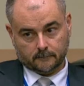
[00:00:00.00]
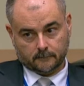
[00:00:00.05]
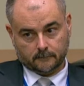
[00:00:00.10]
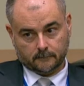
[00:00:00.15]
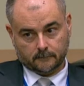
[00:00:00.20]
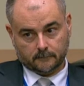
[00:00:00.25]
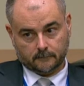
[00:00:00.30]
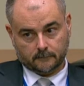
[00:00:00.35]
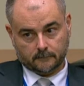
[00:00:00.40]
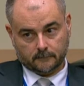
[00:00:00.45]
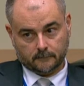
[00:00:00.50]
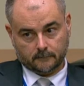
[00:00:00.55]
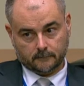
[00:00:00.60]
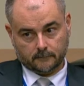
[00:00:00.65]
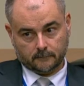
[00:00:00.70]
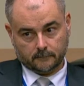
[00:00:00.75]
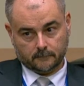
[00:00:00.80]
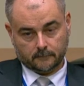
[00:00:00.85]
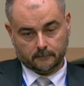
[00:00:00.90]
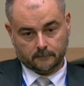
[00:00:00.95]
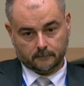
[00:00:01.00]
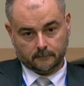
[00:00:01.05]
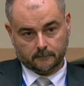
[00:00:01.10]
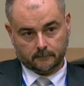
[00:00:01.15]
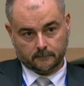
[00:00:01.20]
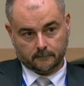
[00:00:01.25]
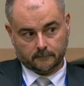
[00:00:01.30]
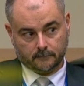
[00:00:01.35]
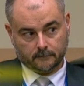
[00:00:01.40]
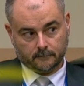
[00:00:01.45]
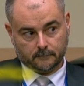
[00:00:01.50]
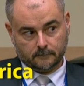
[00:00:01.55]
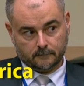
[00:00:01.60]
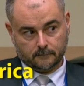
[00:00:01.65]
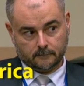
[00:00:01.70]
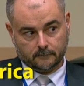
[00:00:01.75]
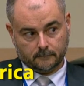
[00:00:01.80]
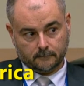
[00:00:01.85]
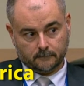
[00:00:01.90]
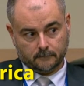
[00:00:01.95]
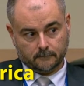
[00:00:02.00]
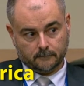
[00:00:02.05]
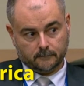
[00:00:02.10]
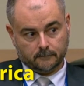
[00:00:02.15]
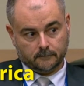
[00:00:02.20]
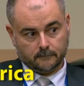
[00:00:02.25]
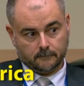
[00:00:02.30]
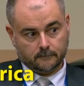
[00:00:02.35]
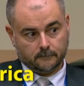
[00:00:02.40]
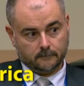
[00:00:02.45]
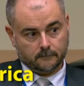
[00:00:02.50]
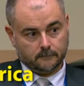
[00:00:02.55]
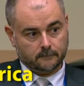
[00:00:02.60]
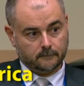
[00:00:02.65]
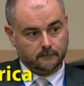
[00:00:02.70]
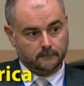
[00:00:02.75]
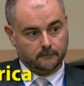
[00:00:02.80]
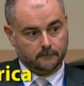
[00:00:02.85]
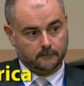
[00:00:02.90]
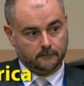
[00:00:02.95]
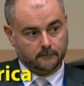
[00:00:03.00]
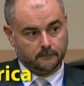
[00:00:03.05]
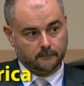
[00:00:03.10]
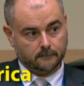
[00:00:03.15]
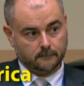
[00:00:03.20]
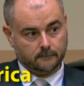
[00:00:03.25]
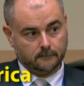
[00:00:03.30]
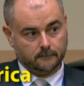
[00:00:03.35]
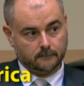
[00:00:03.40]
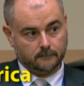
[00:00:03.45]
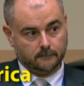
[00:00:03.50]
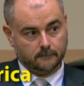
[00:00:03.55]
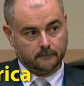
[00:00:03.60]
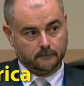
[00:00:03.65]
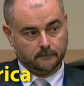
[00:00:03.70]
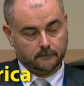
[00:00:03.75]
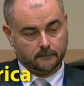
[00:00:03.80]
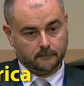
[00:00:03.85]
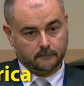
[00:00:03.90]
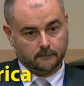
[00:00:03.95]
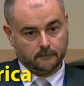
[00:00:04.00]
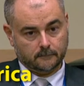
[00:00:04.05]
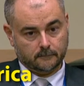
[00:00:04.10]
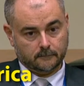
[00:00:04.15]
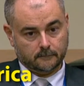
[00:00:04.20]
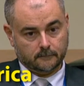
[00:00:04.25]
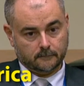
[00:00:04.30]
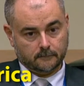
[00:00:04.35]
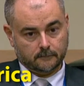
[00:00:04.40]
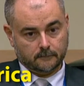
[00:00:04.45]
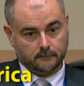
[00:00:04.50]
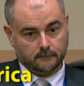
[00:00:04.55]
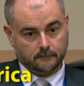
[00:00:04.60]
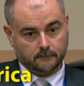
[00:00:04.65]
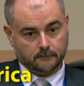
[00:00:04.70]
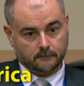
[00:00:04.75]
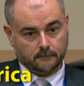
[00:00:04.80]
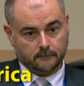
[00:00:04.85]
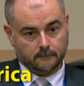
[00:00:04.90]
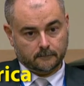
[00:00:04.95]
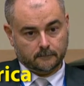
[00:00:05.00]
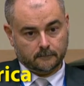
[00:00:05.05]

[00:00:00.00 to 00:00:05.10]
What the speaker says: The person shown says nothing.